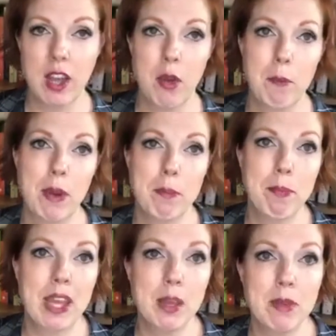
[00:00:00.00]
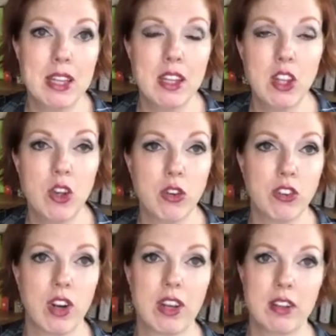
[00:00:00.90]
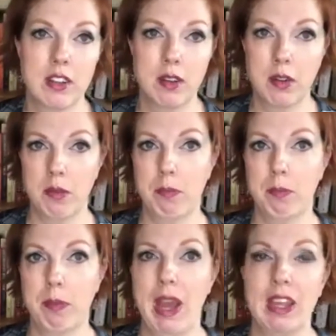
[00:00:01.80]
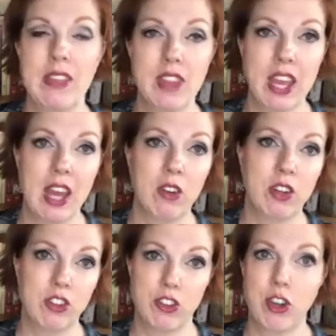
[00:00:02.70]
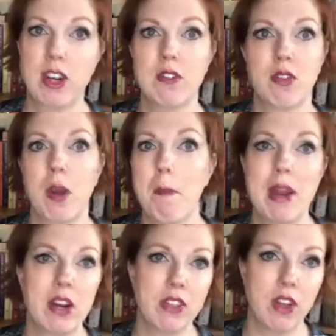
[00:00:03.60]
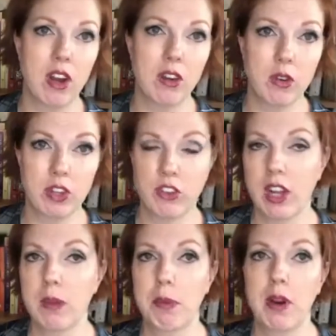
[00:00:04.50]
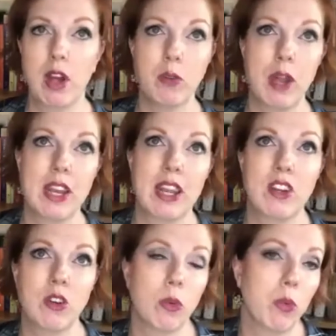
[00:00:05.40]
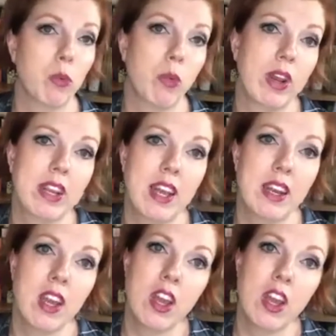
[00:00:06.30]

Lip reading: but maybe you're trying to pack in the calories, you're training for a marathon, or you're trying to put on weight and you're running at